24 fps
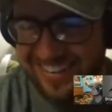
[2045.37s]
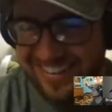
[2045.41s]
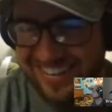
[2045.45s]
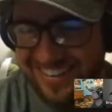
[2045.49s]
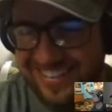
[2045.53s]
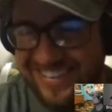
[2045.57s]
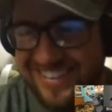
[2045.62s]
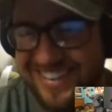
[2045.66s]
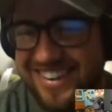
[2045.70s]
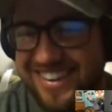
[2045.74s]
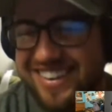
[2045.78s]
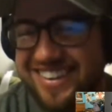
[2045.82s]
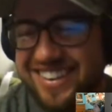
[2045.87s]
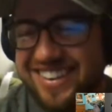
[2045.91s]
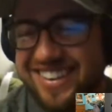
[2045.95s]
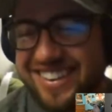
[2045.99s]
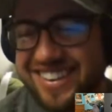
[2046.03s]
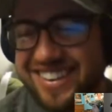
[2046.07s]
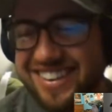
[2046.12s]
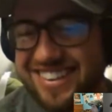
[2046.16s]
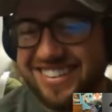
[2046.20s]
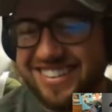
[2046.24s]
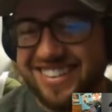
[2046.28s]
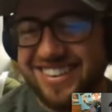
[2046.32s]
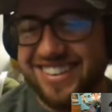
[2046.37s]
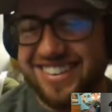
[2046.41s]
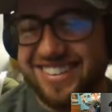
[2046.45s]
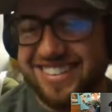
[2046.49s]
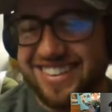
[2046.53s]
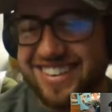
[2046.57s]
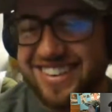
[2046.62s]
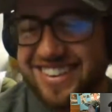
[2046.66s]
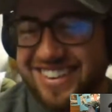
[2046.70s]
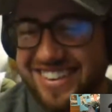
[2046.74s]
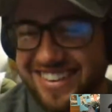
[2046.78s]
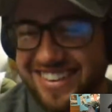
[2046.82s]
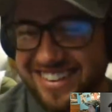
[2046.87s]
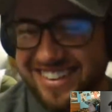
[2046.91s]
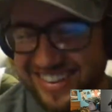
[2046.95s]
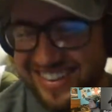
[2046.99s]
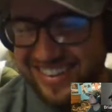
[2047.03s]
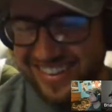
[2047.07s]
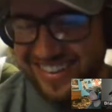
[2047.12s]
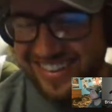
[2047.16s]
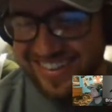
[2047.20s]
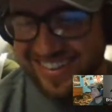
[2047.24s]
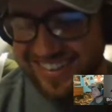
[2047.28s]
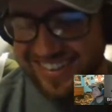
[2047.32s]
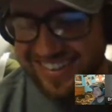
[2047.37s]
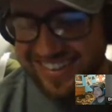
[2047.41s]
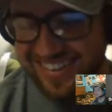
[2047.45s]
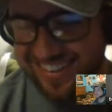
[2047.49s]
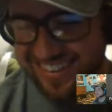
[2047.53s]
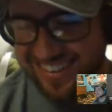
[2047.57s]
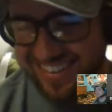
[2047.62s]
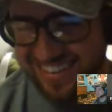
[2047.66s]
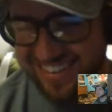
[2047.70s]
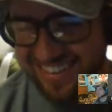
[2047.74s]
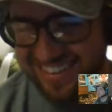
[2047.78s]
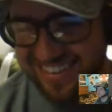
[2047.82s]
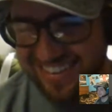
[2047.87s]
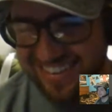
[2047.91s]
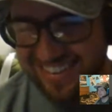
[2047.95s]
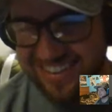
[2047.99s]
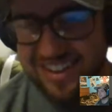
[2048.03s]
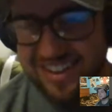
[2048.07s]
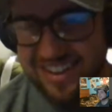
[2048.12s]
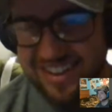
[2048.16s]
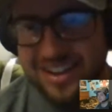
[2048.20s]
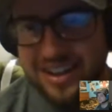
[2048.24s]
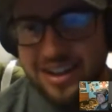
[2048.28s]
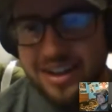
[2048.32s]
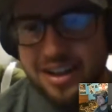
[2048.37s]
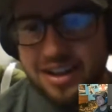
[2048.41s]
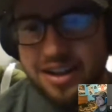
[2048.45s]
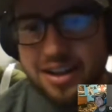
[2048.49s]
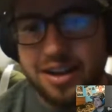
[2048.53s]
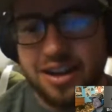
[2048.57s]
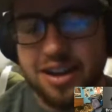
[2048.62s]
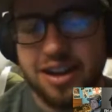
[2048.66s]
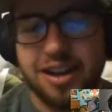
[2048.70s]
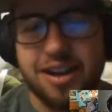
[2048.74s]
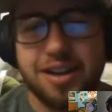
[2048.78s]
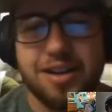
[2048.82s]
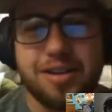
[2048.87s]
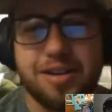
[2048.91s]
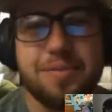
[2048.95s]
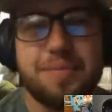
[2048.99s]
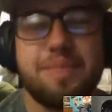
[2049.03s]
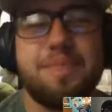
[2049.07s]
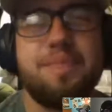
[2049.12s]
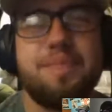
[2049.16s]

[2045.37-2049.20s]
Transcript: Where did they run in Australia? Is that Panorama?